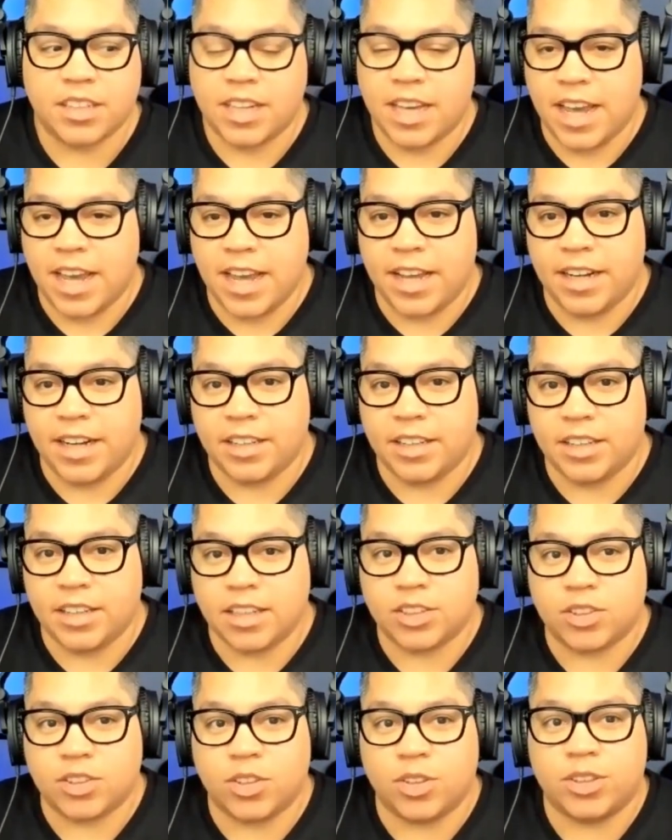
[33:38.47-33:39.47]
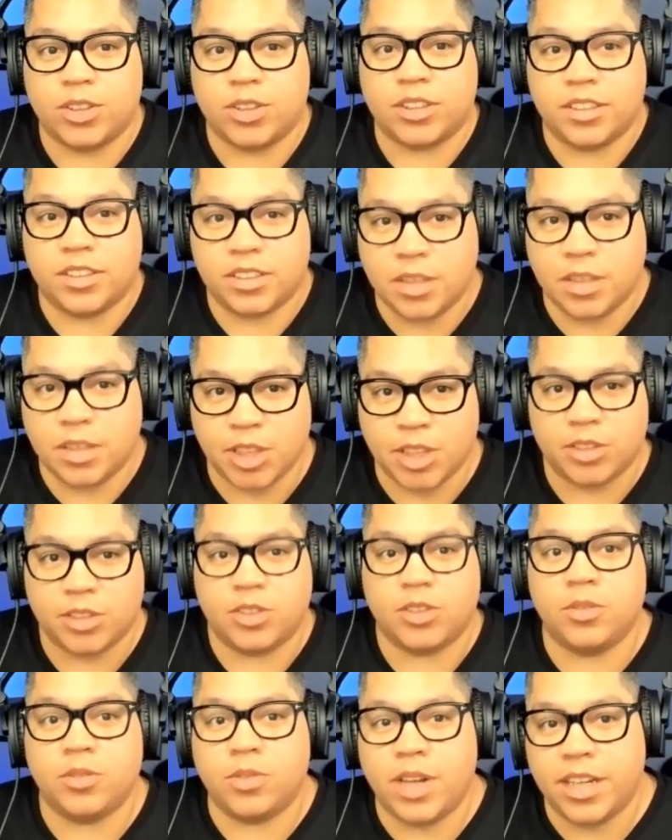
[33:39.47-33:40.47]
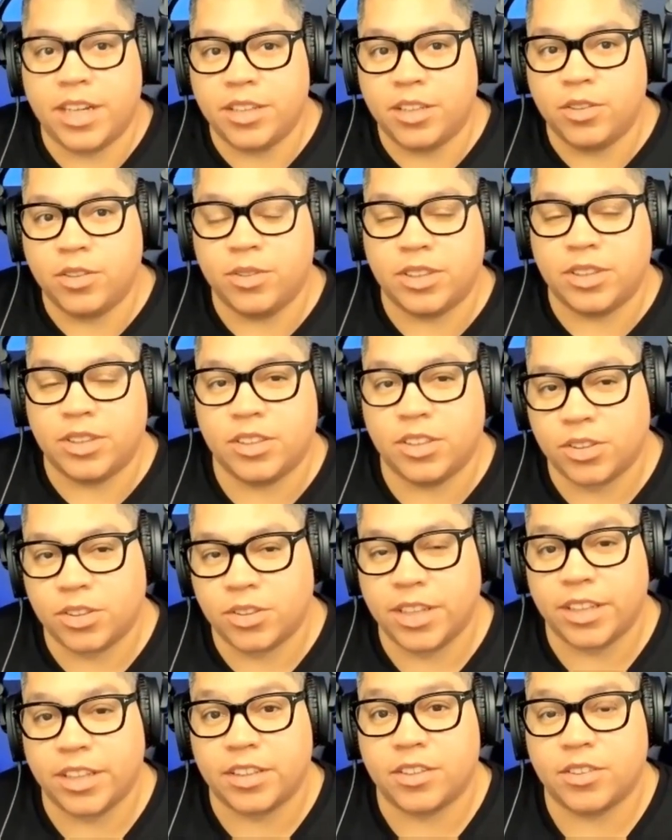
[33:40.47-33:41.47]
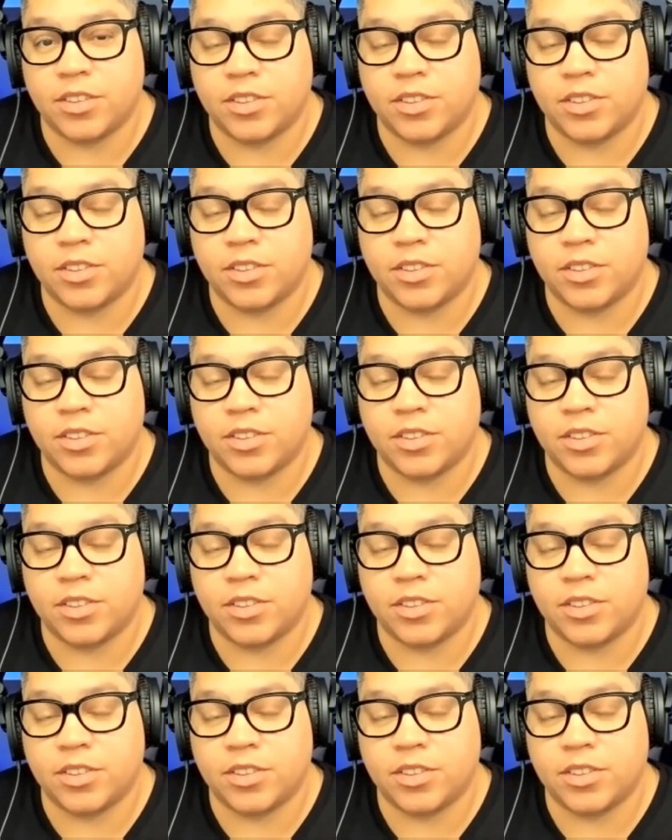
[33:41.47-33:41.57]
and search similar to and using strict.